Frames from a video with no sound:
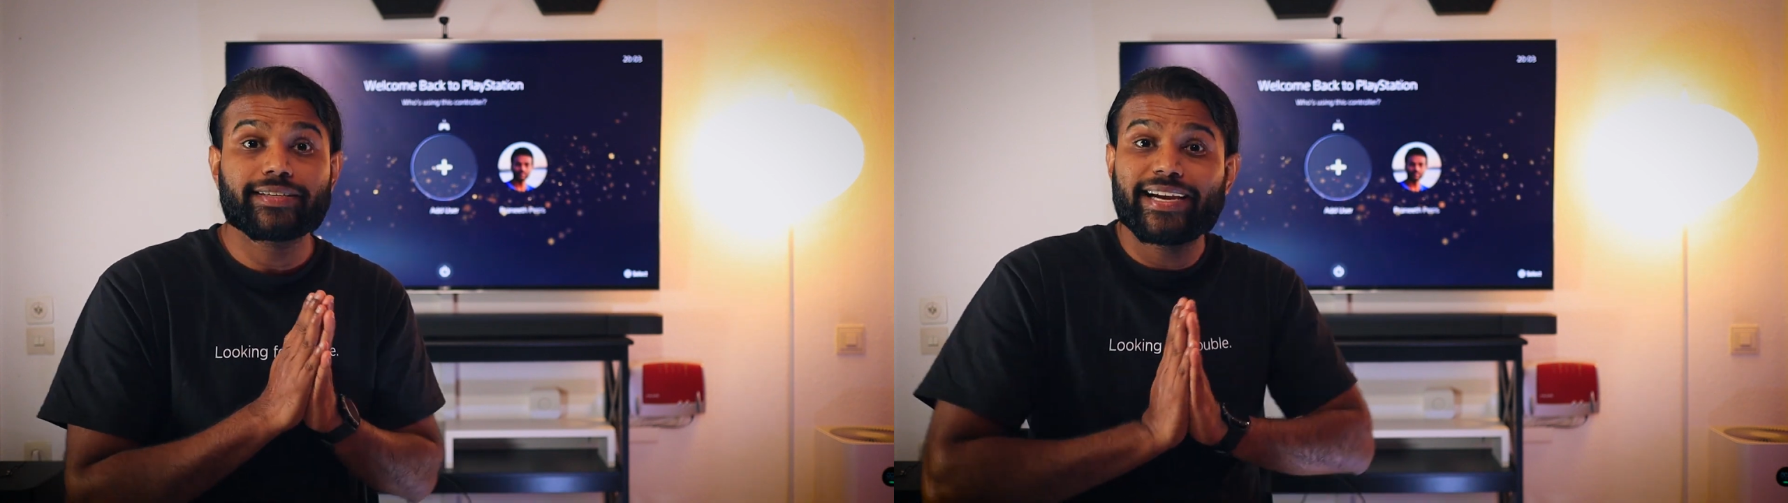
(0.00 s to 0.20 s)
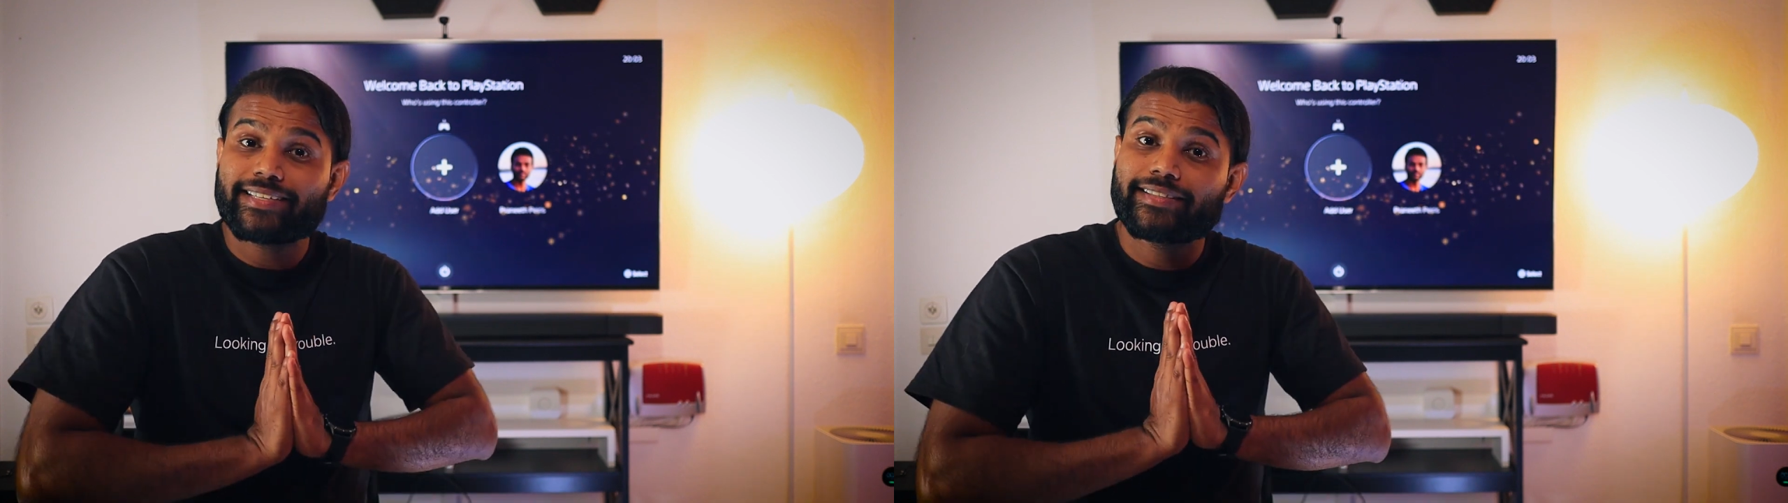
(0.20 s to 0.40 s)

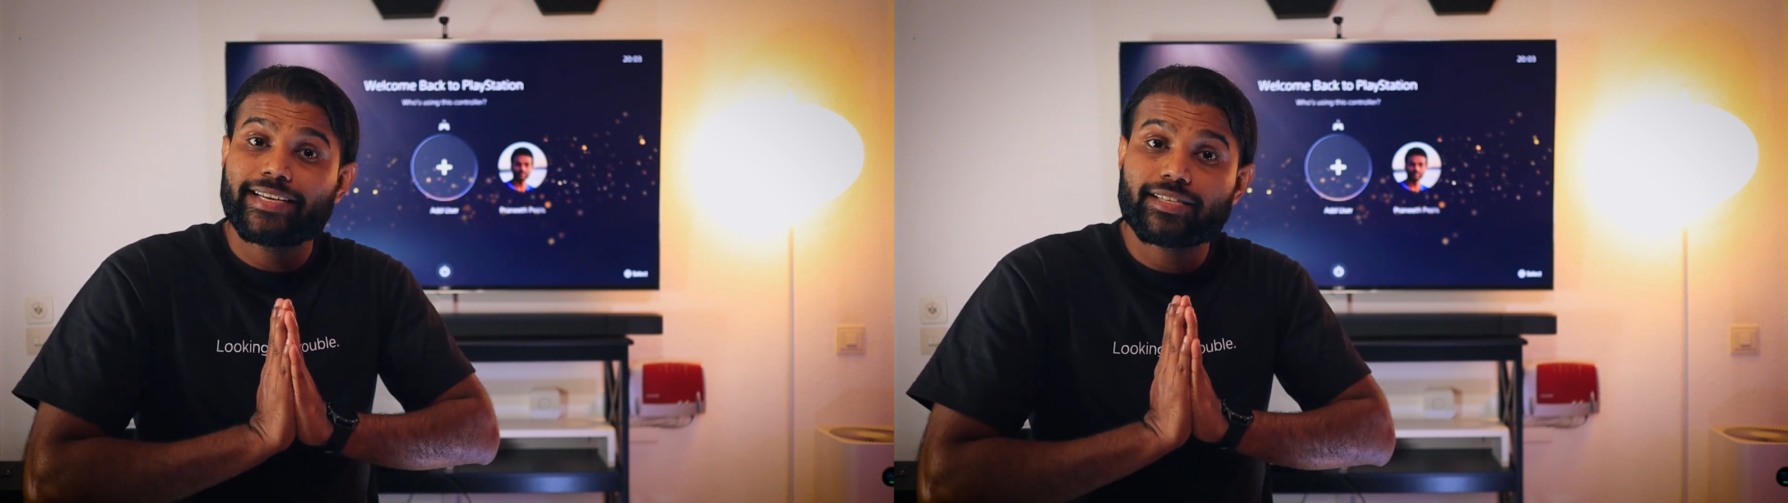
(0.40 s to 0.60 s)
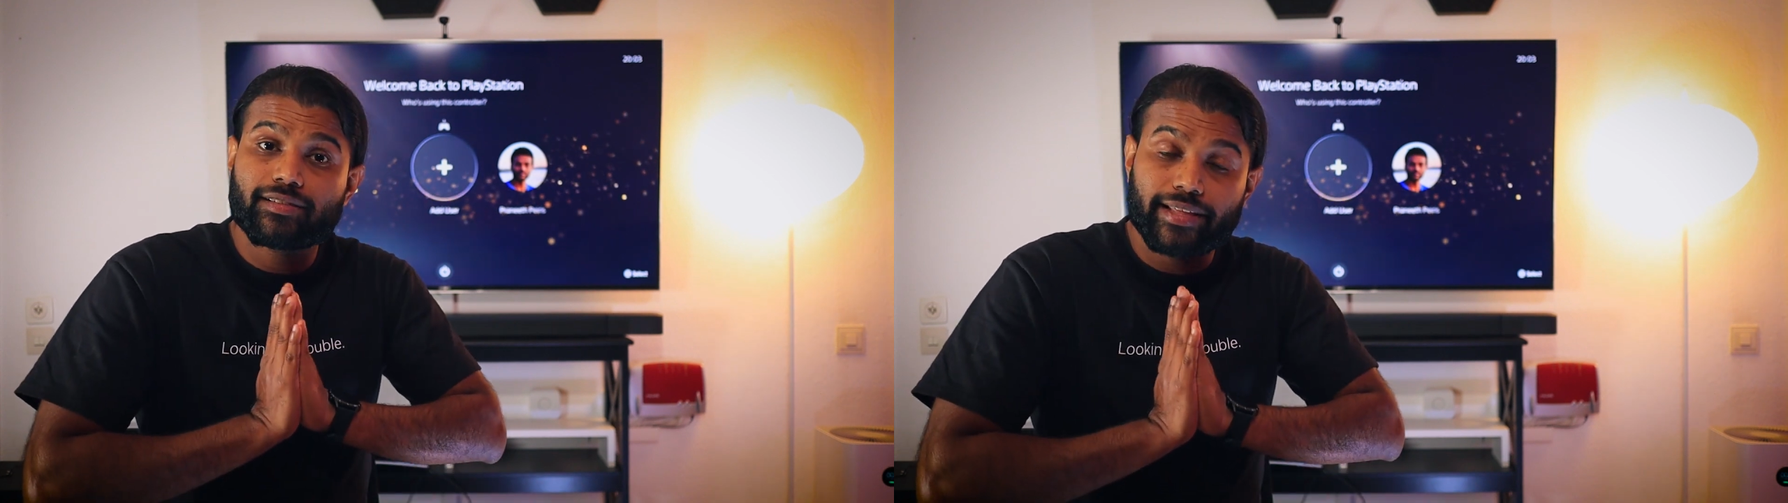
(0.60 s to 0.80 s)
get
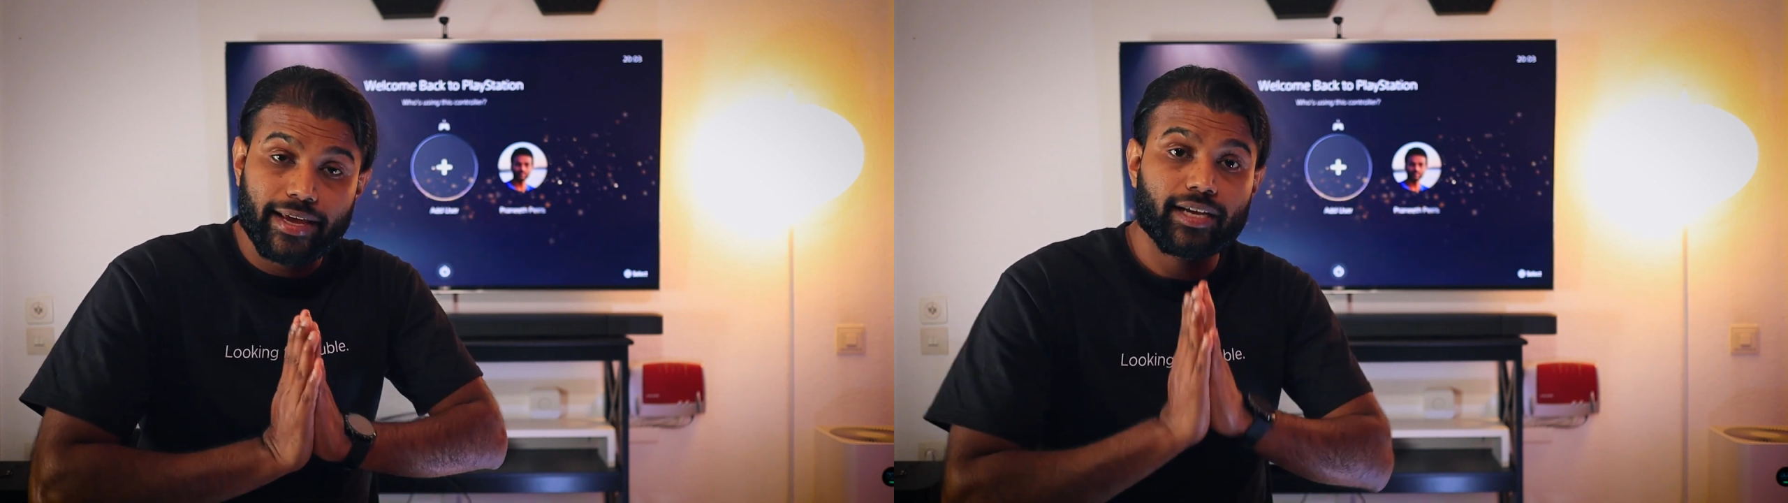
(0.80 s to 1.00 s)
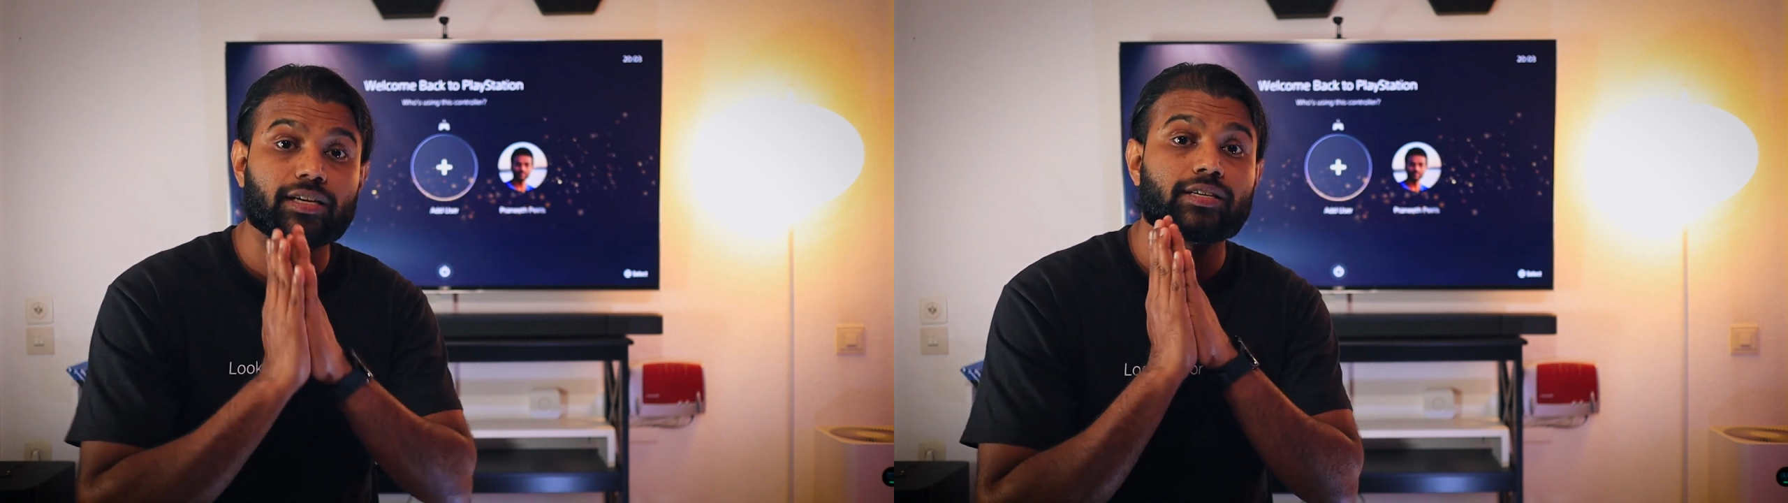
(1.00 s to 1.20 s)
this
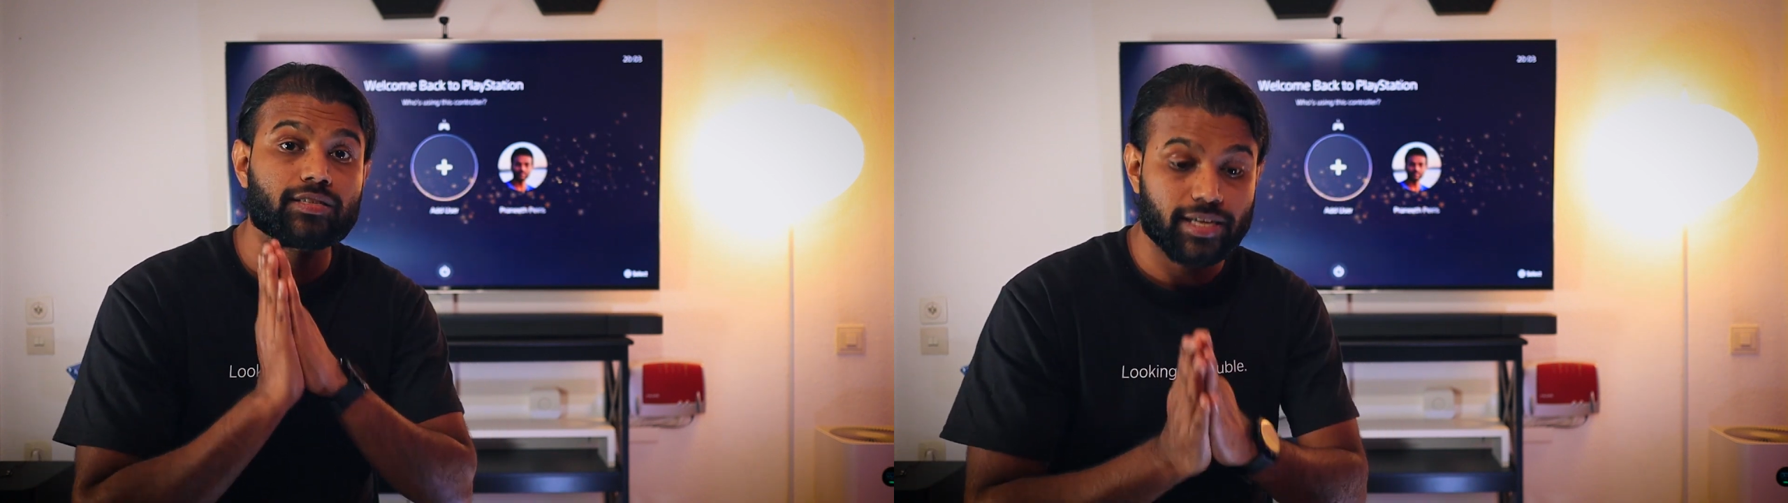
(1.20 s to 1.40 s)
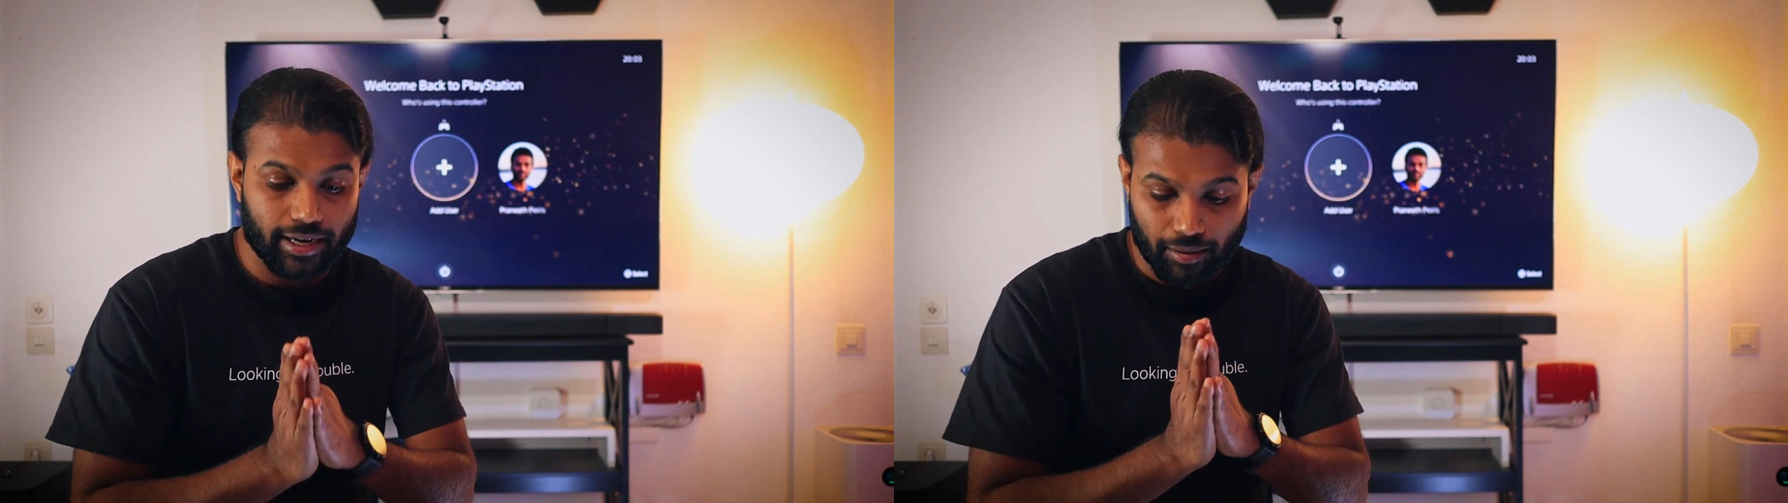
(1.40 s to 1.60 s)
thing
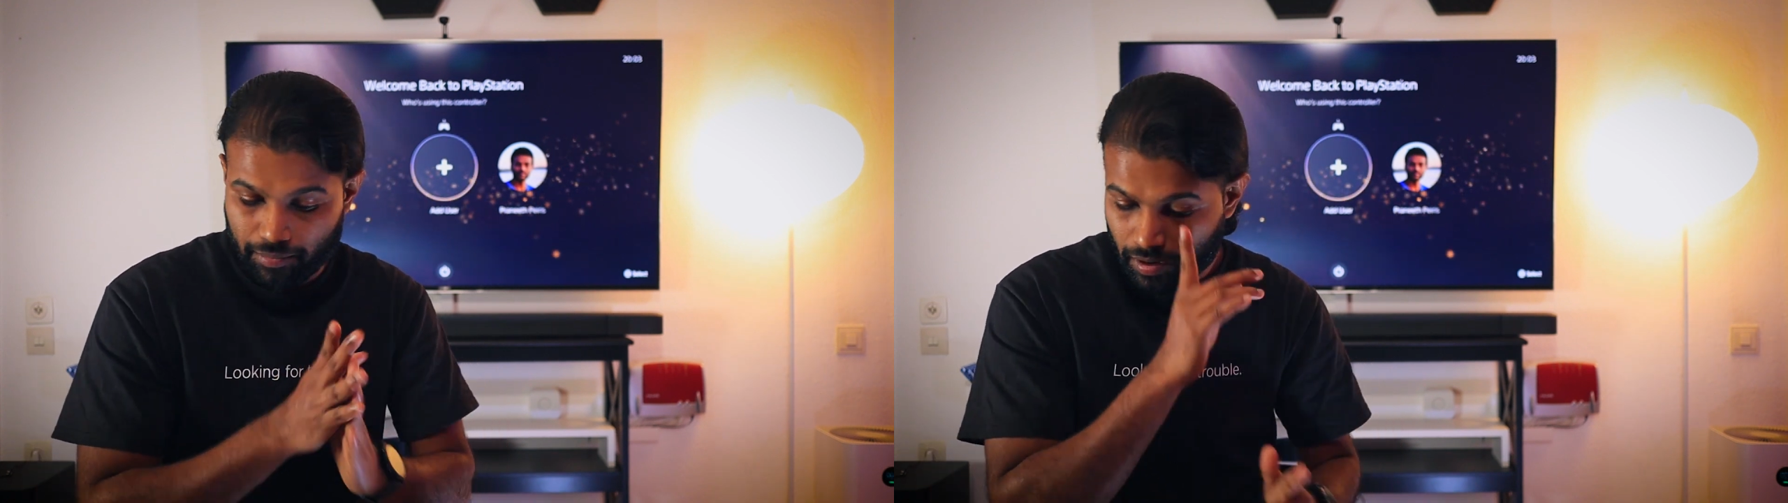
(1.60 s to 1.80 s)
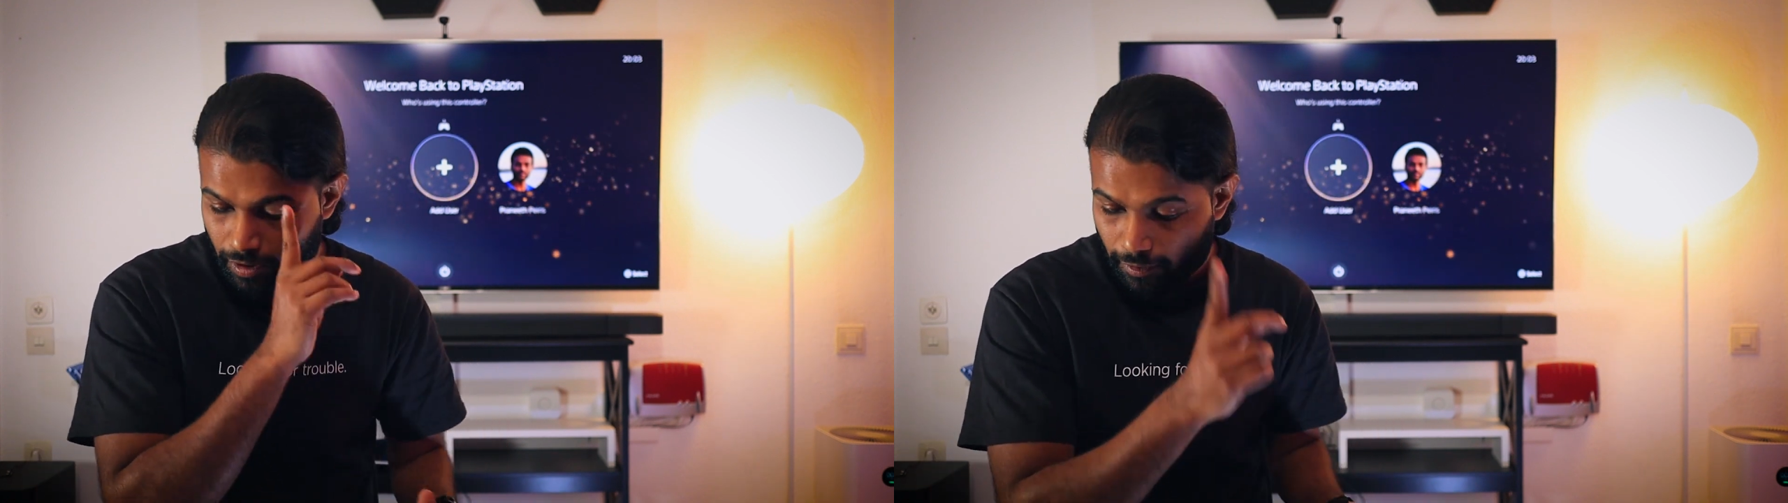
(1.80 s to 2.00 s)
set up.